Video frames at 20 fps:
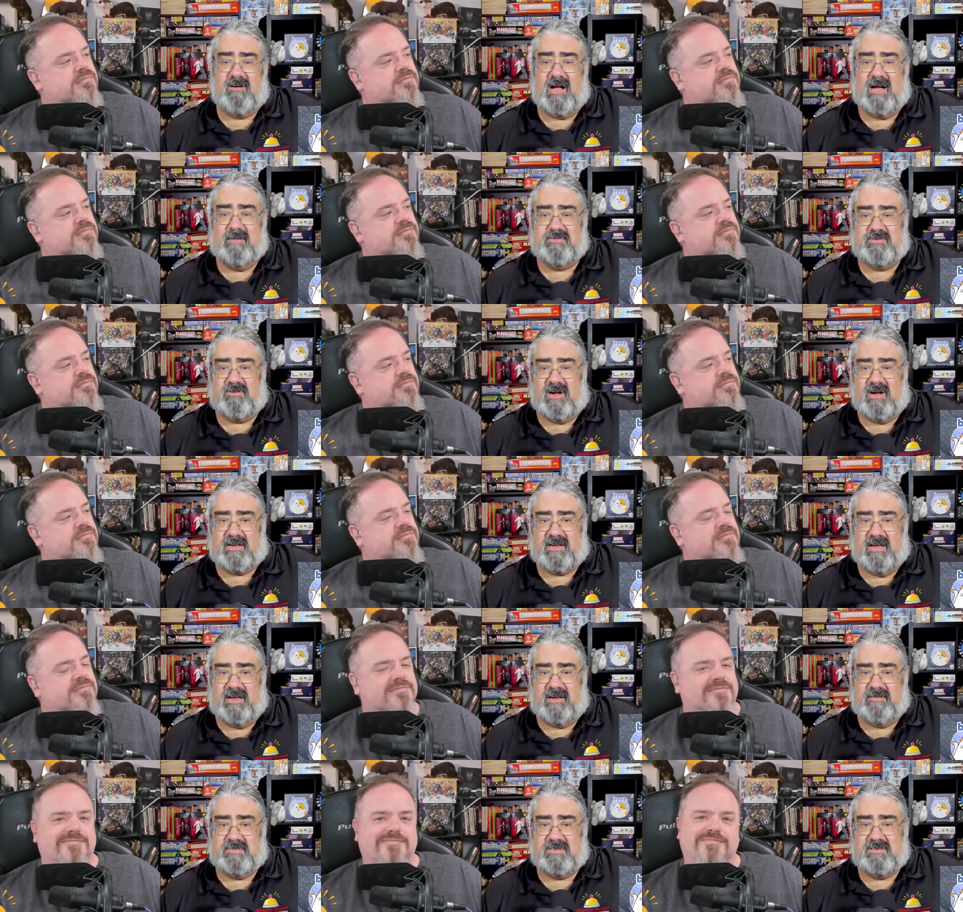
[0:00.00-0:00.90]
Speaker 1: abstract
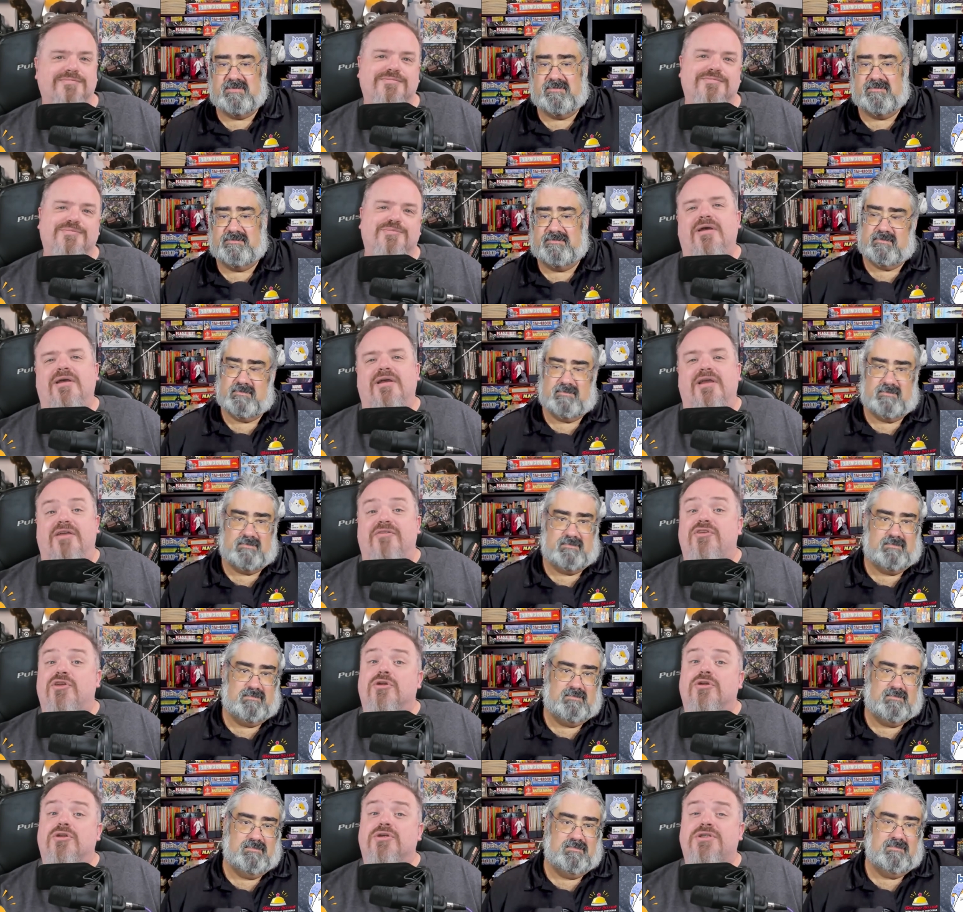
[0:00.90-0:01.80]
games.
Speaker 2: If
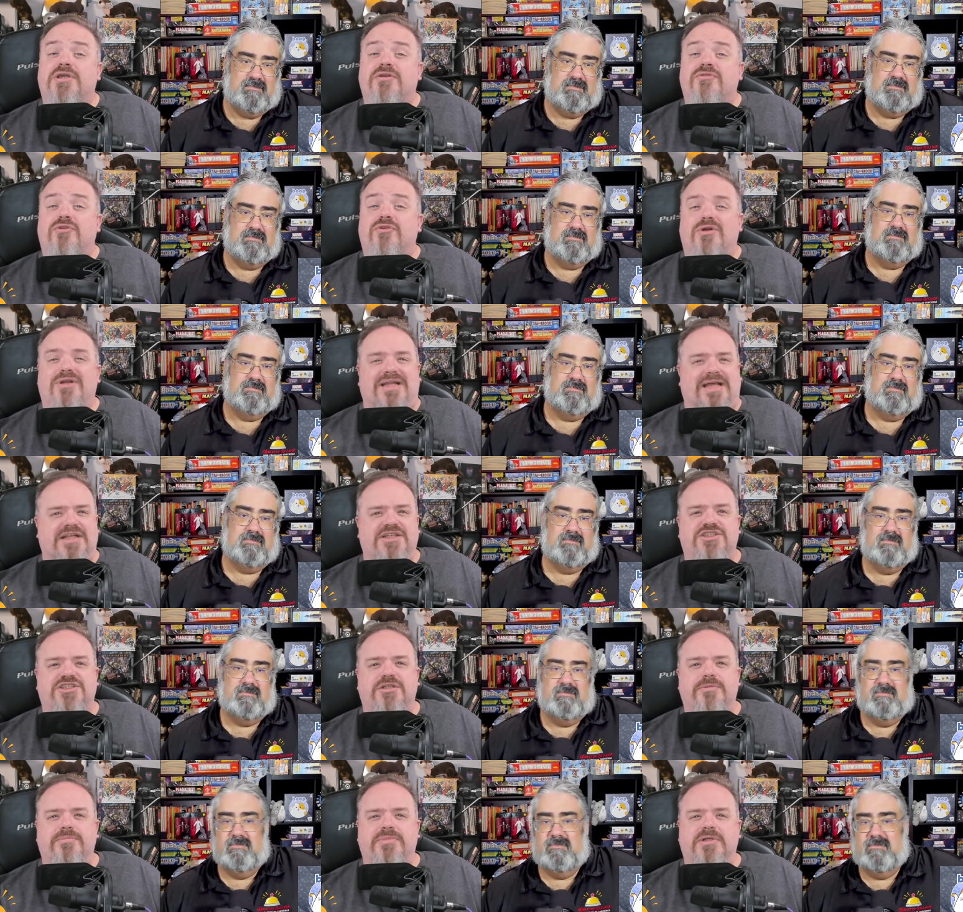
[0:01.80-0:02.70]
you're looking for an
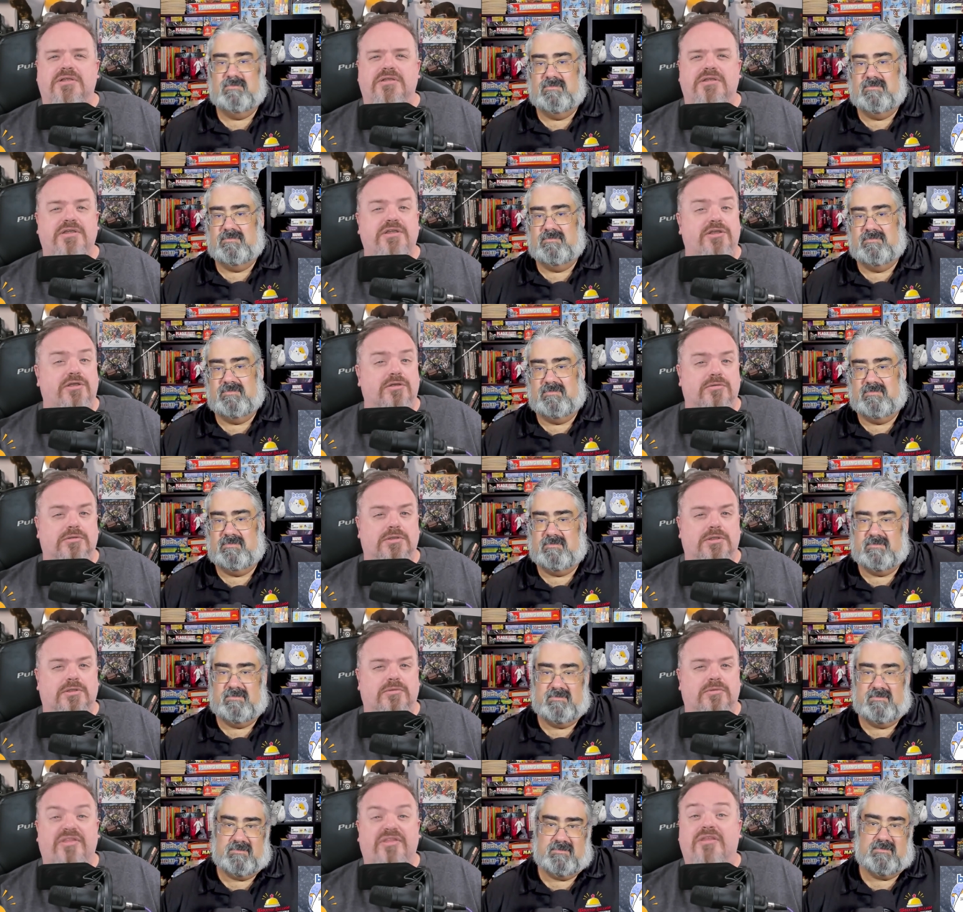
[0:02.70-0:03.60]
engine-building
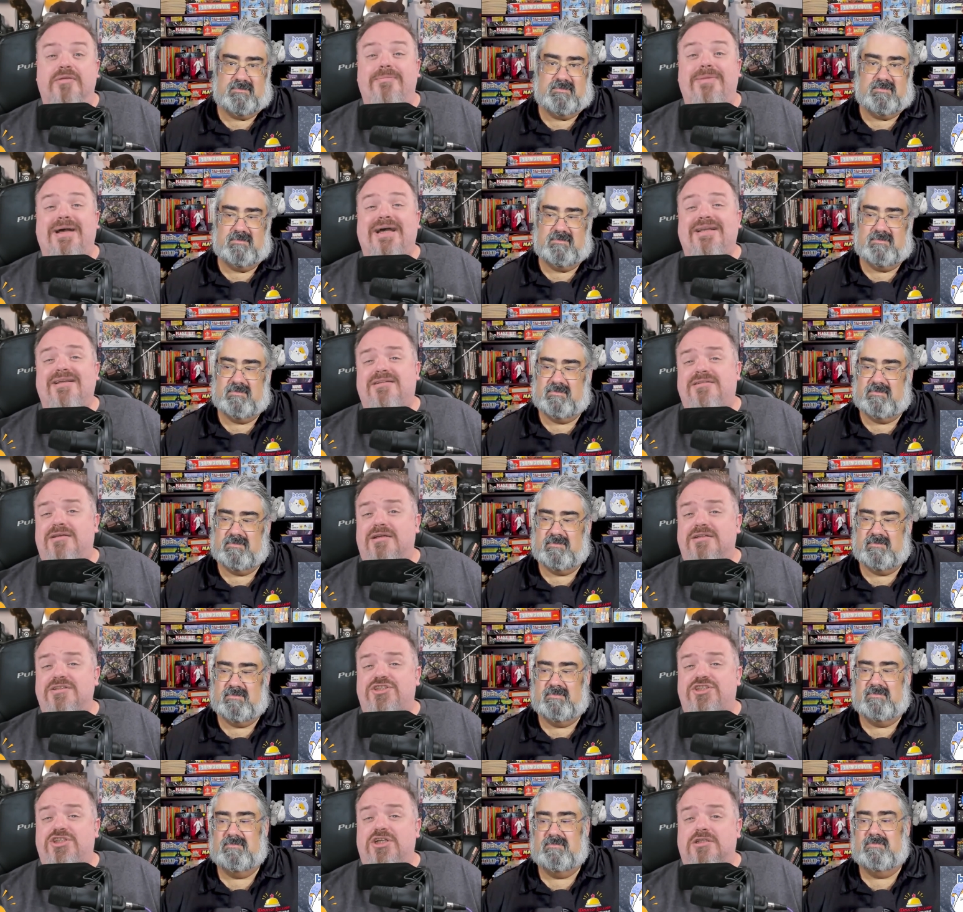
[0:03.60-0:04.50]
Euro, a thematic dice
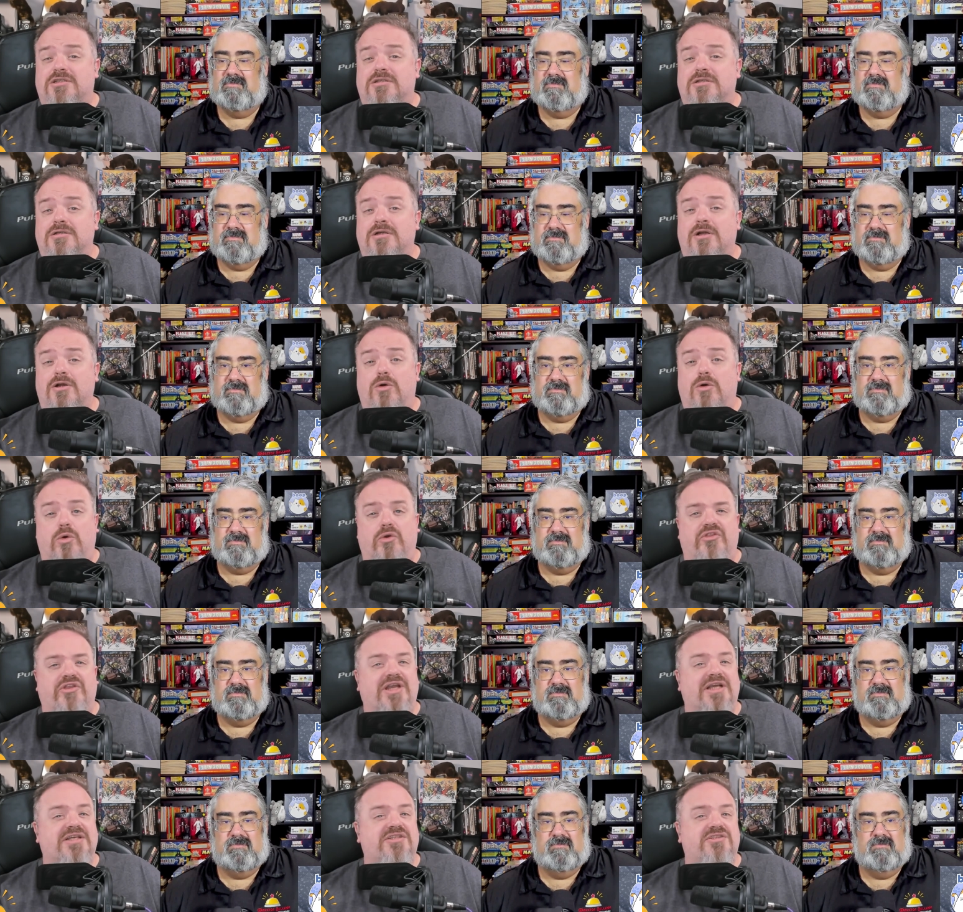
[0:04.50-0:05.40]
chucker, or the
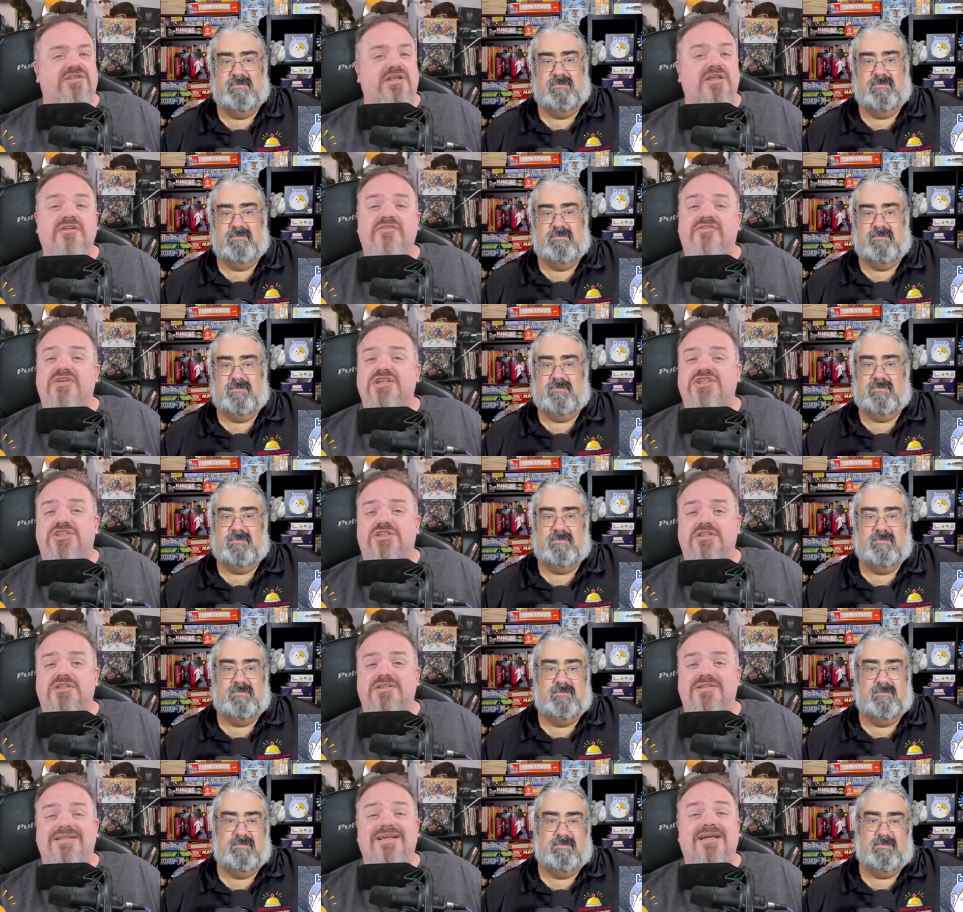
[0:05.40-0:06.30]
next innovation
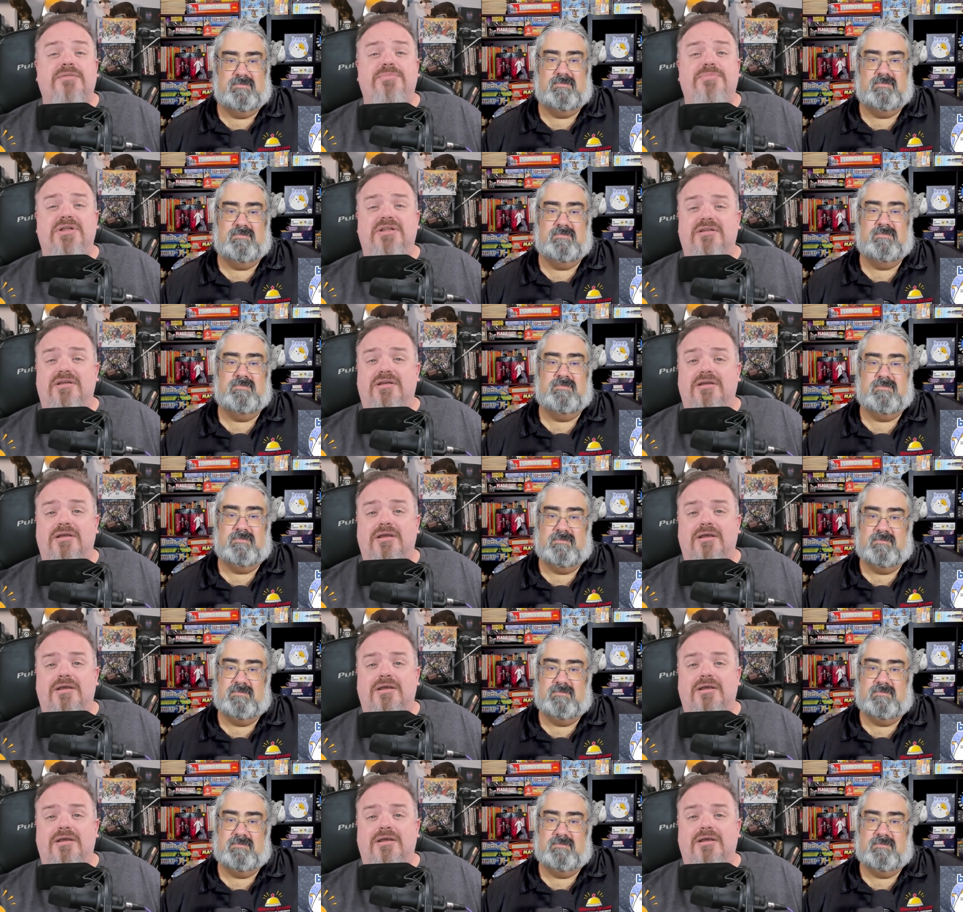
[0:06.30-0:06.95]
in deck building,